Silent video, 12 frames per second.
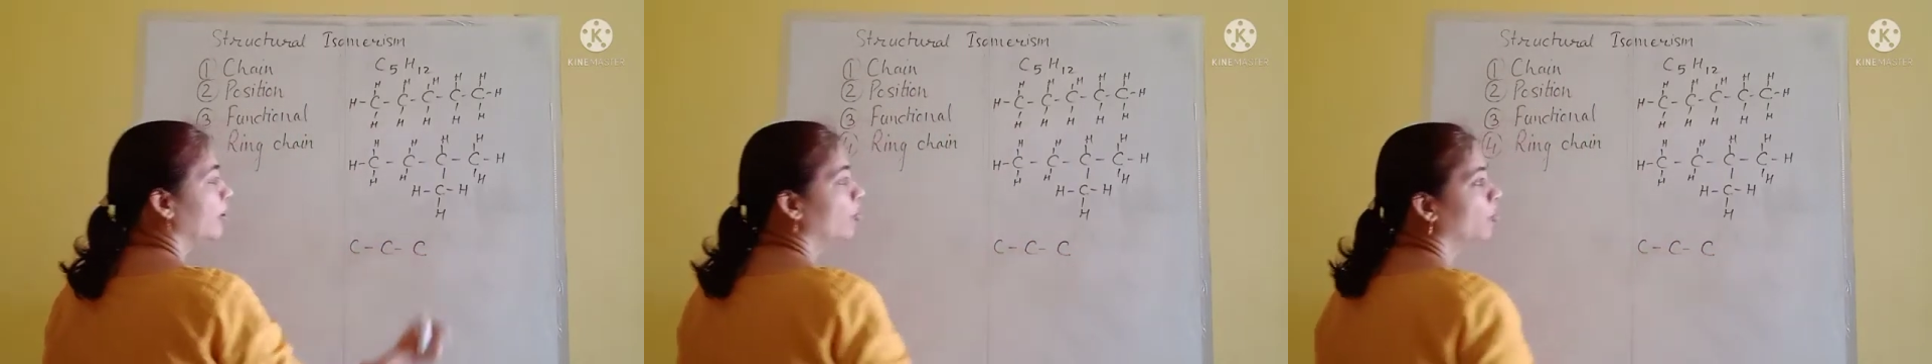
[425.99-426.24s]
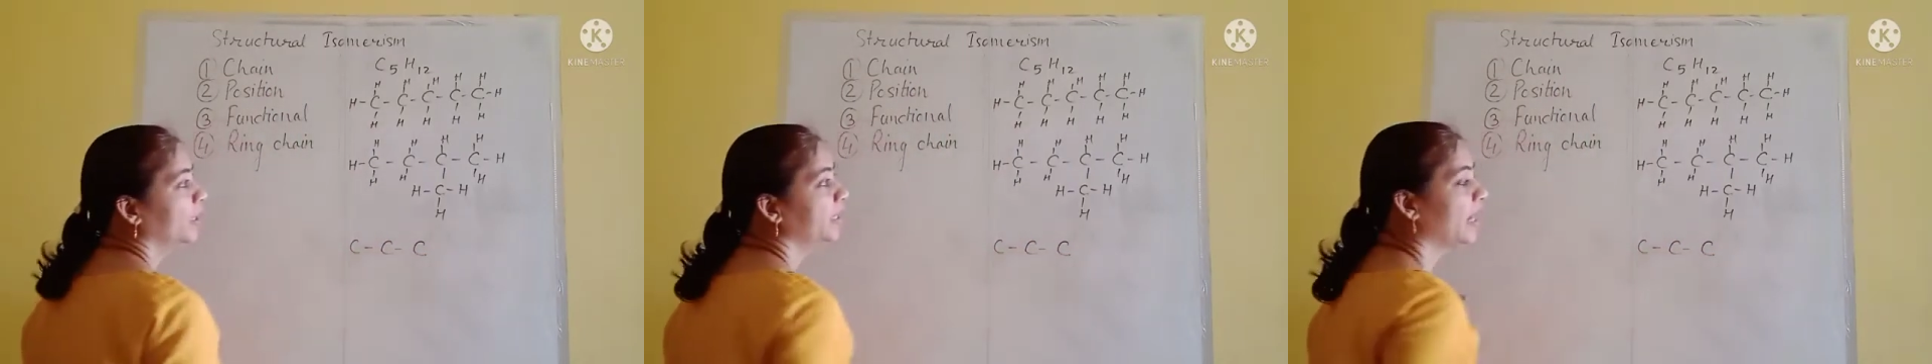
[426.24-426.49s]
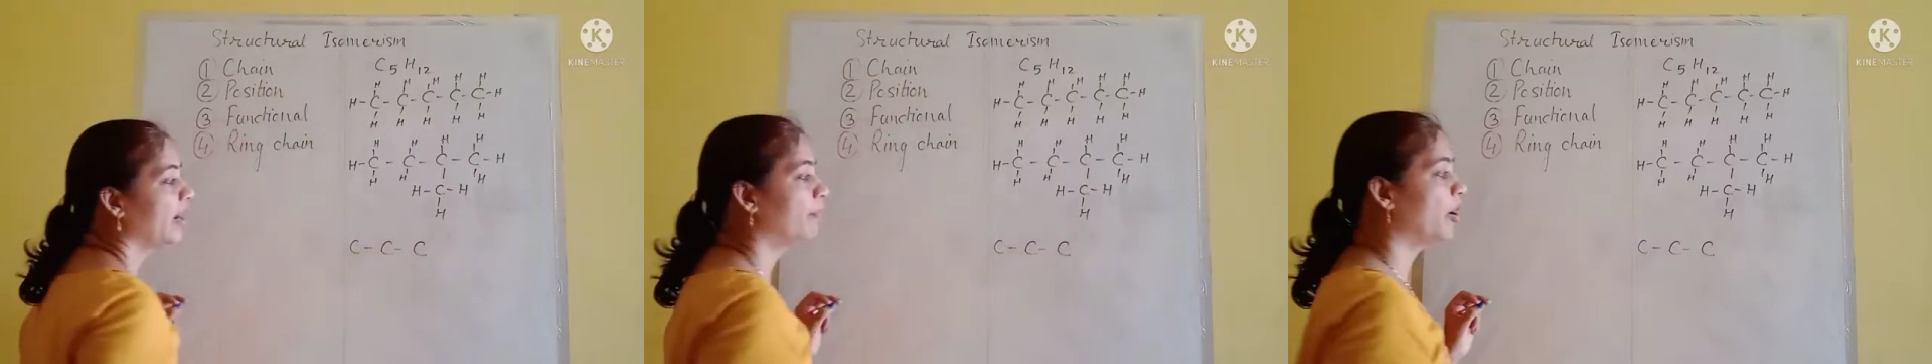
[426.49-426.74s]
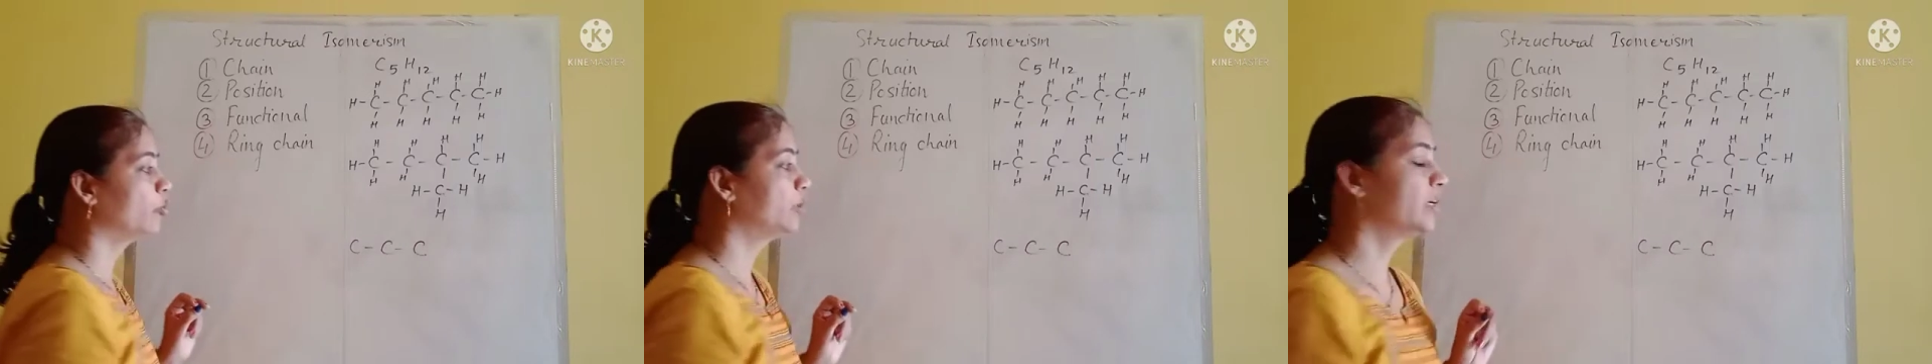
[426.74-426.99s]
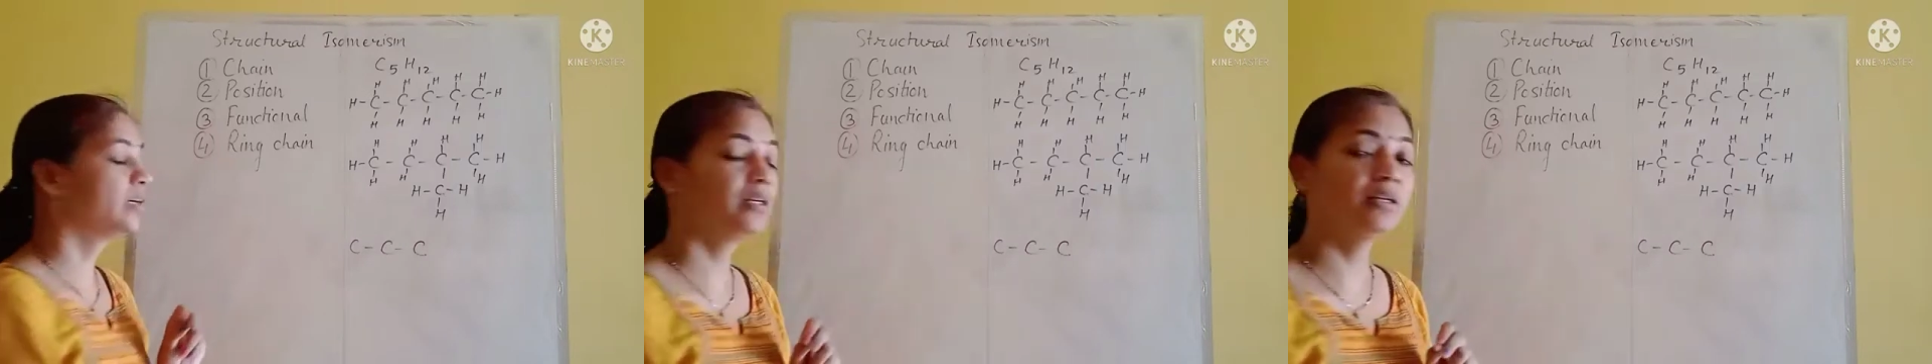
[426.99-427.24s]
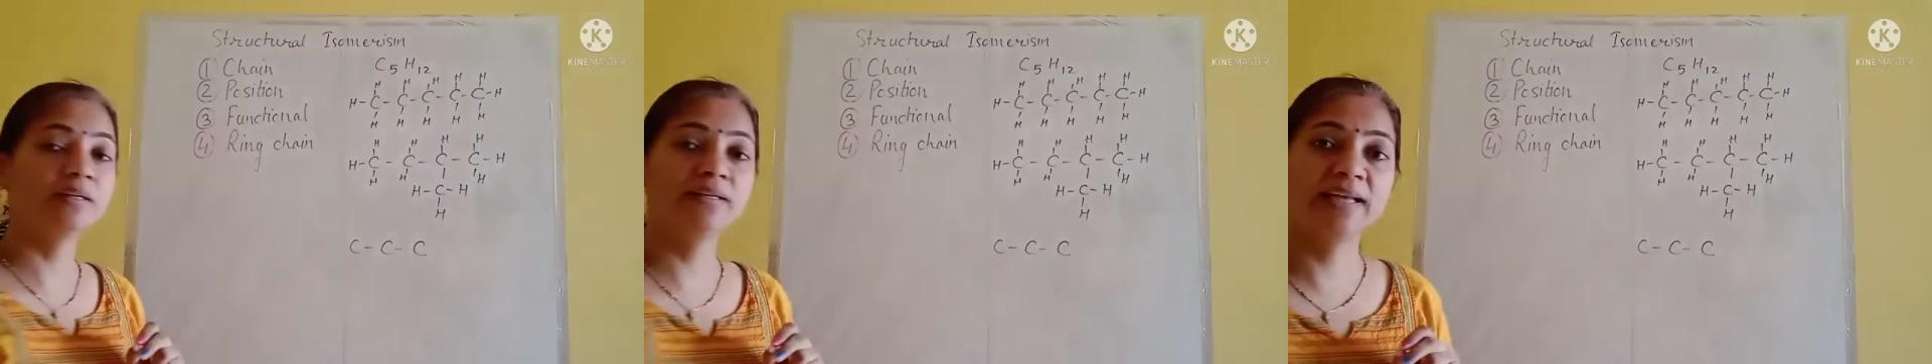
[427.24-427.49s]
What about
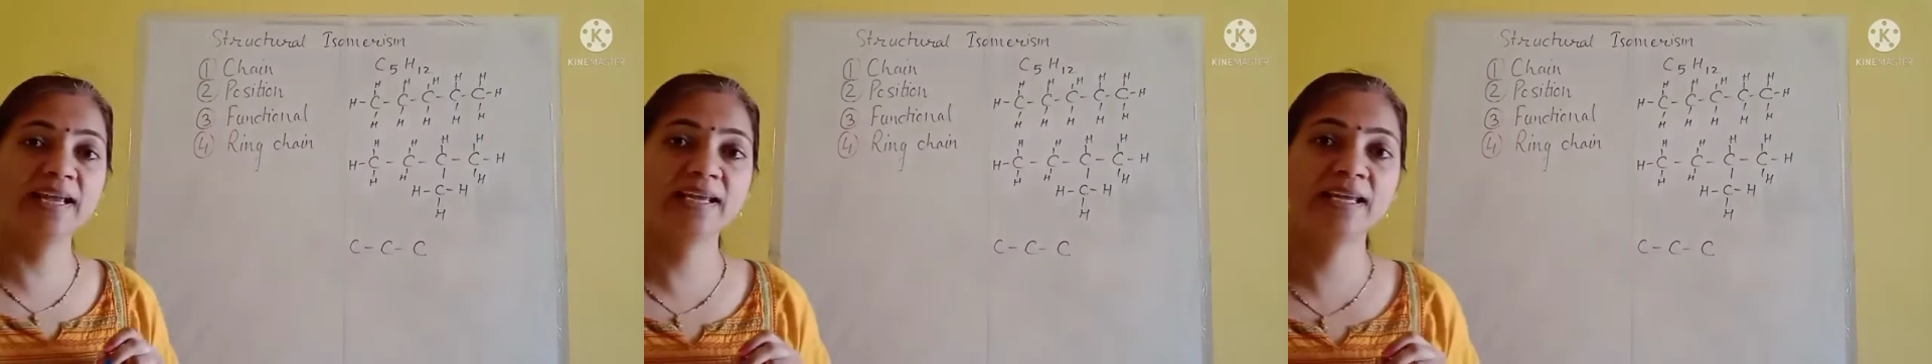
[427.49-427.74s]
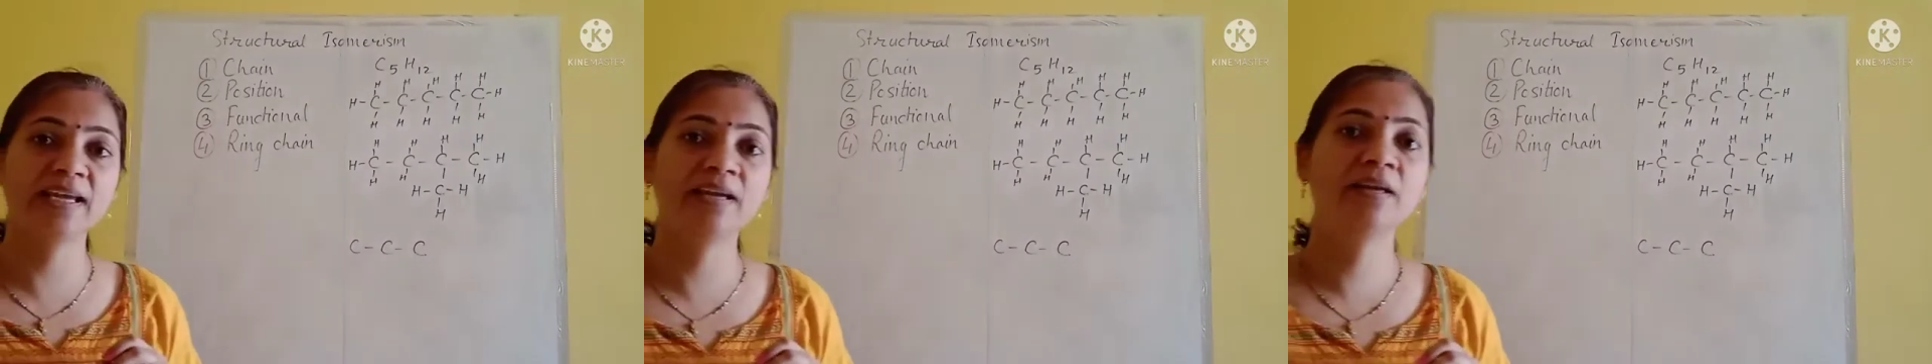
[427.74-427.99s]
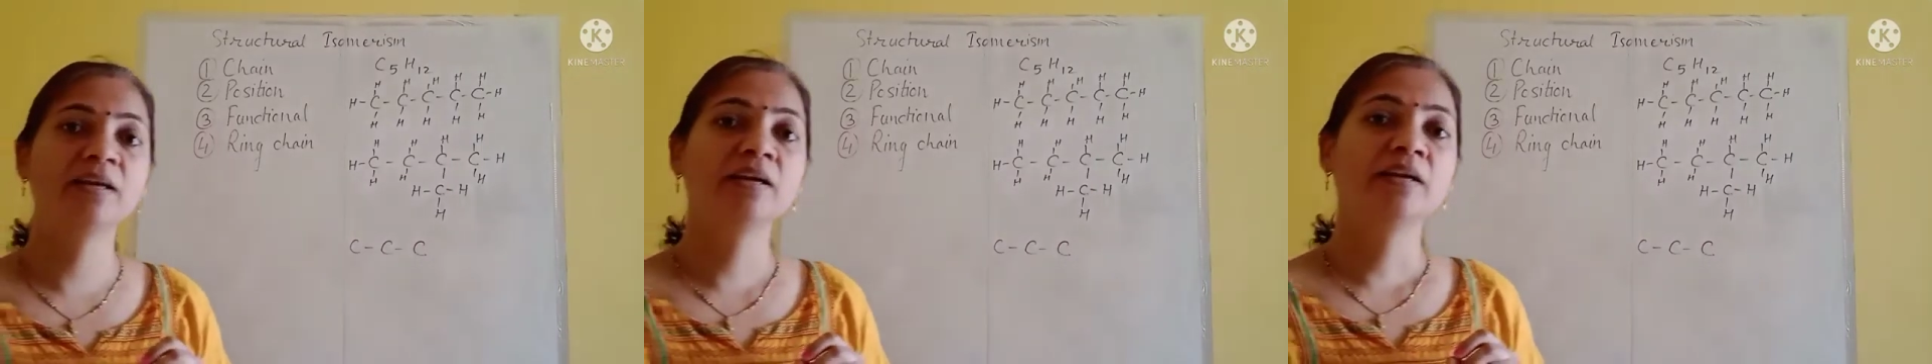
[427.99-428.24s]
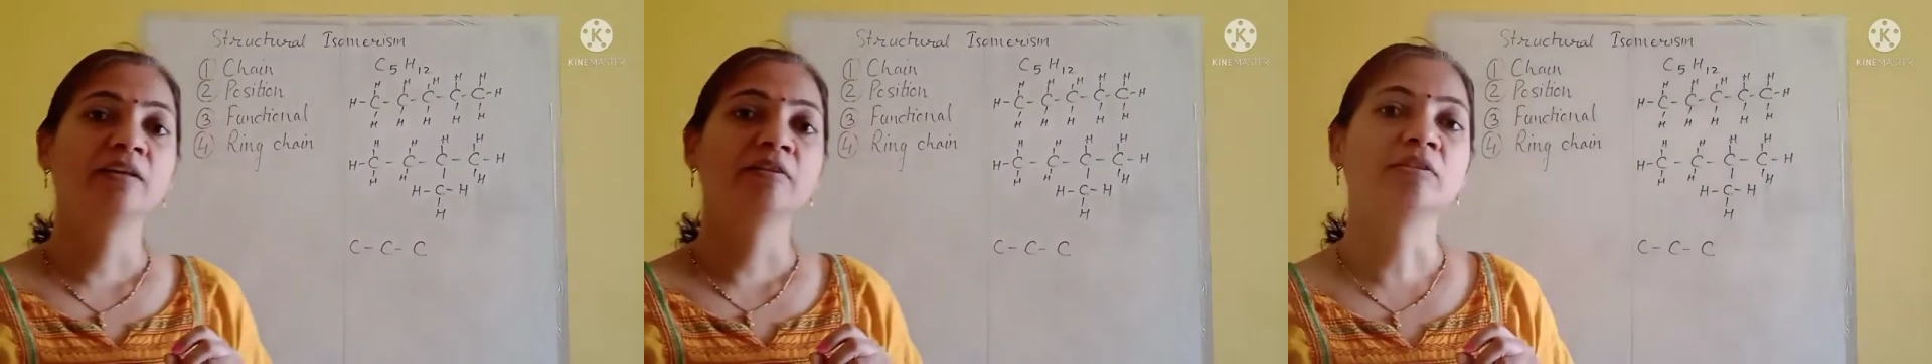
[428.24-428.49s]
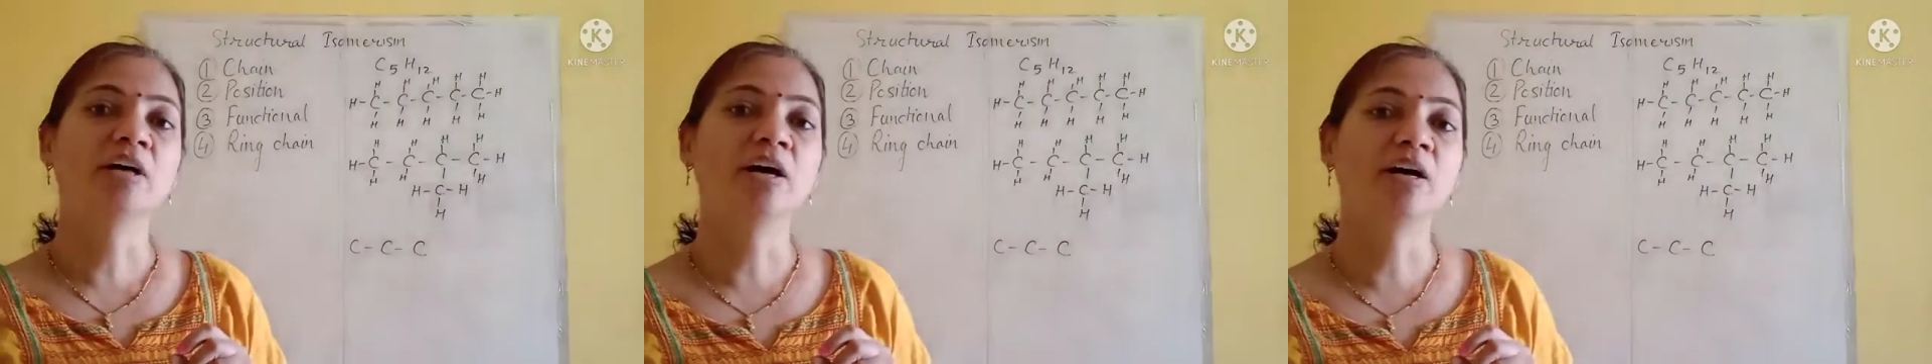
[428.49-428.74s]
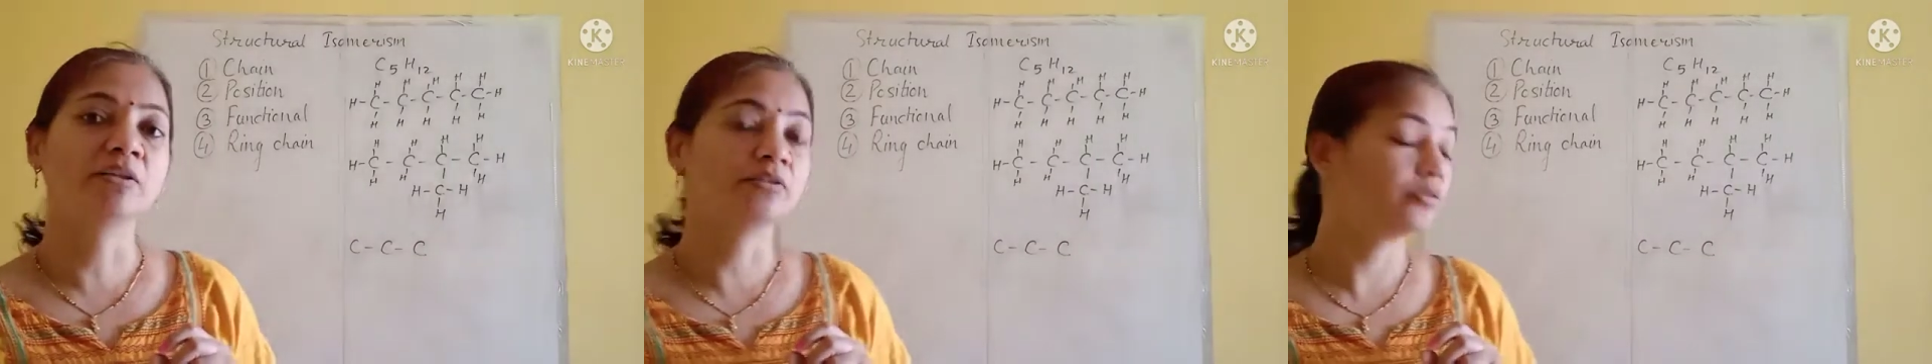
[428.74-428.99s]
taking
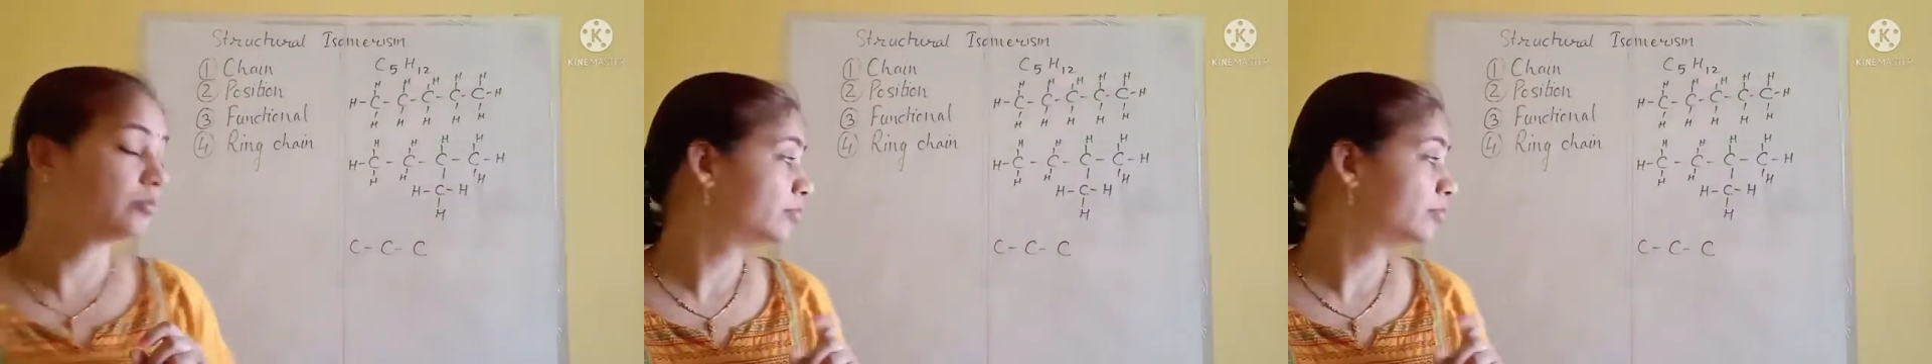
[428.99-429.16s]
the,